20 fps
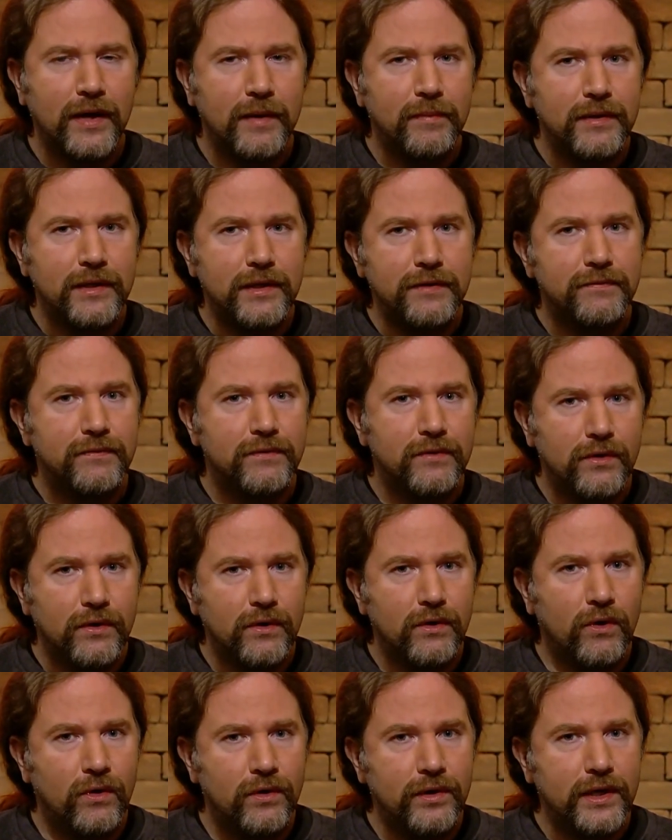I believe
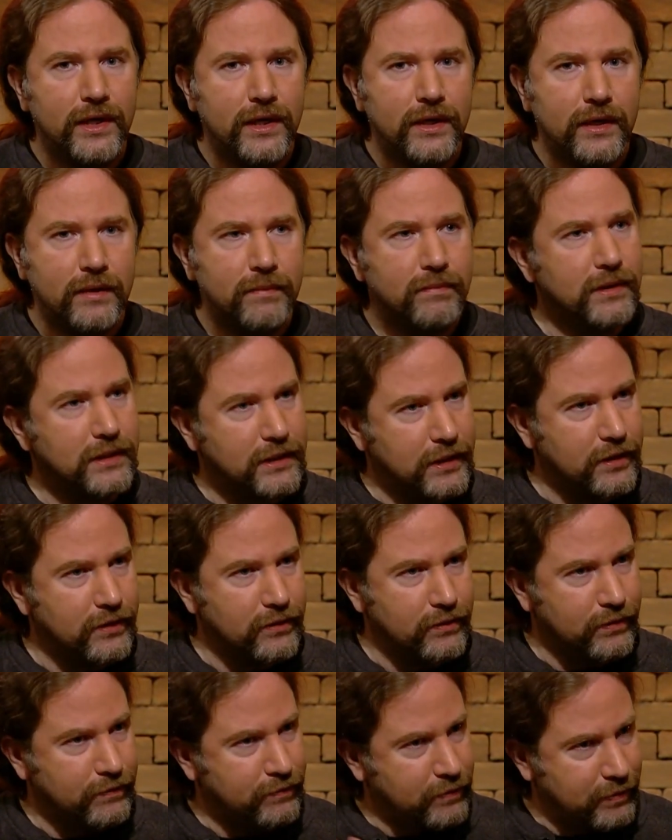only in
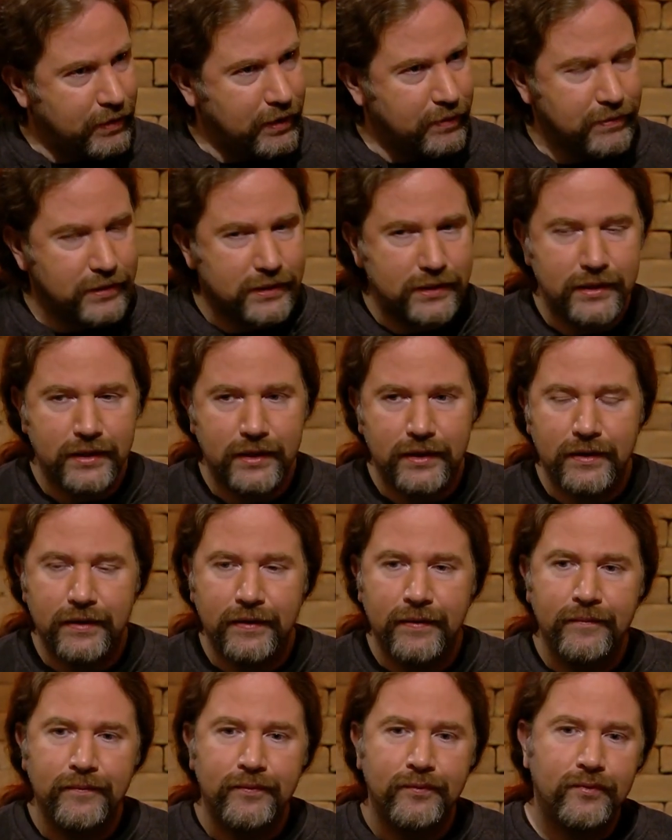Badaro, if I'm not mistaken.
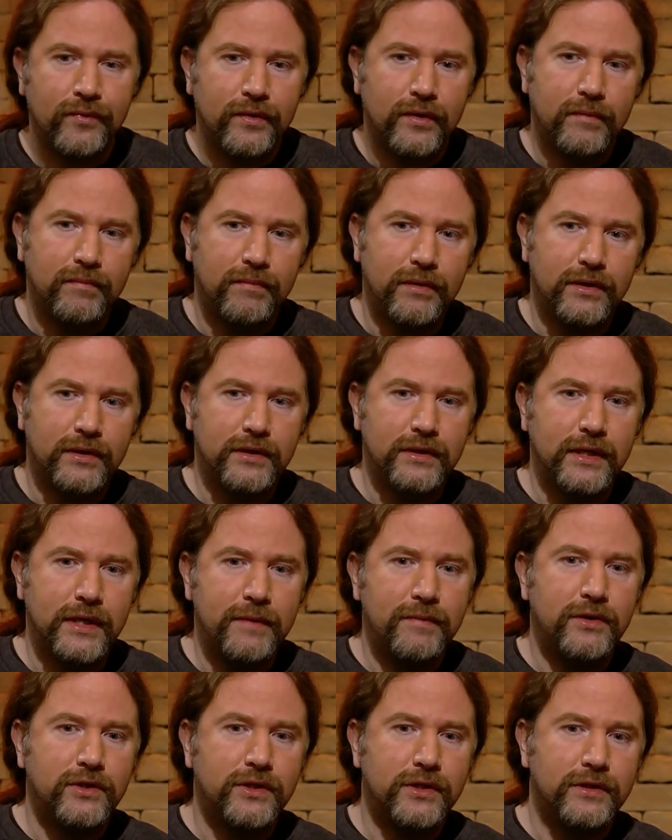But the
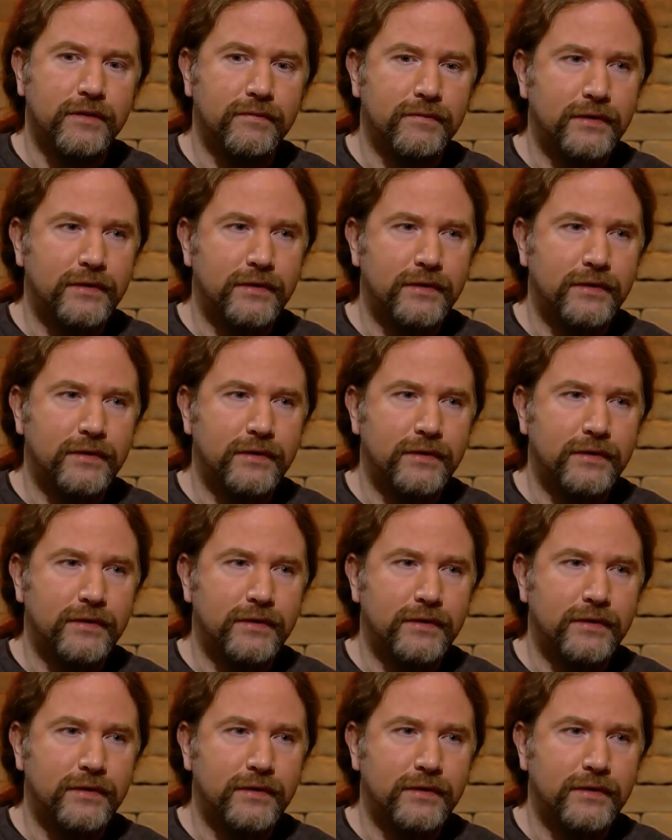images of